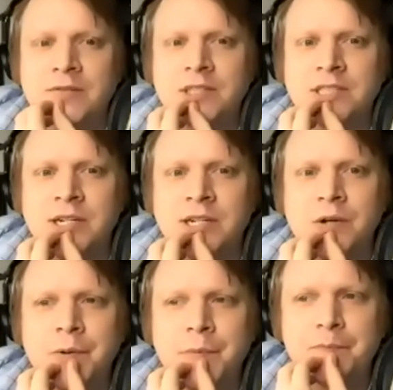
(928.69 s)
Because I
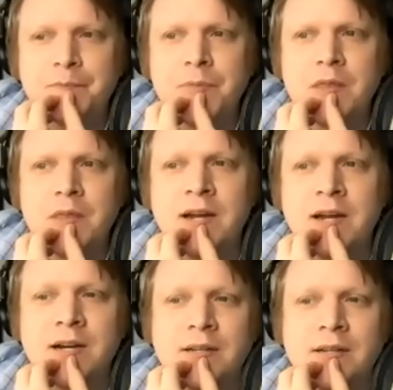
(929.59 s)
know
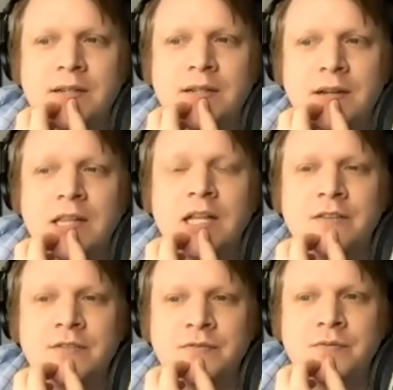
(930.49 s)
a lot of,